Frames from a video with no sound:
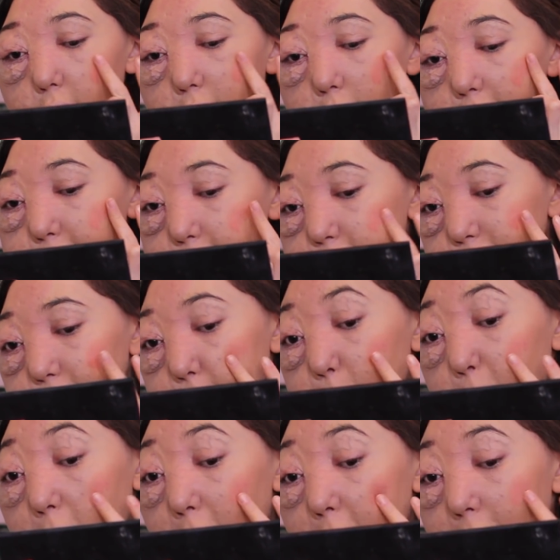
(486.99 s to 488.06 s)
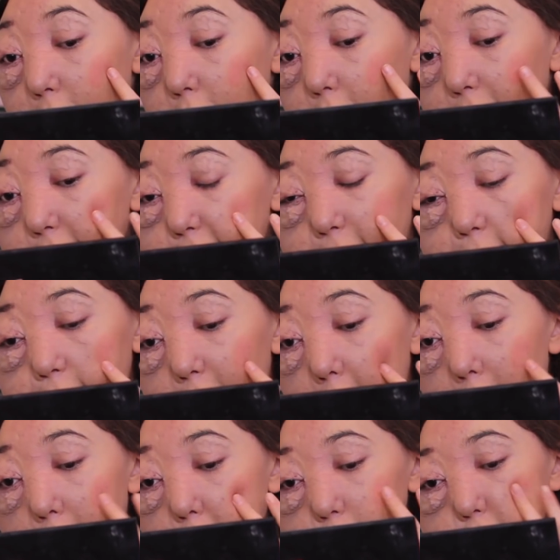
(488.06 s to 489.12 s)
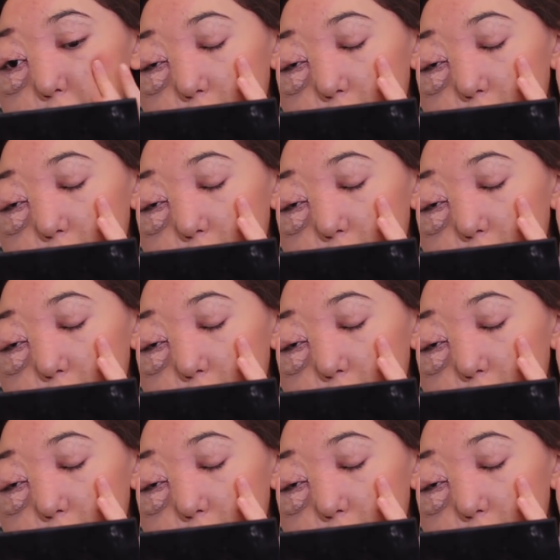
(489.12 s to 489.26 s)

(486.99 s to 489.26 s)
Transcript: I usually apply it less first.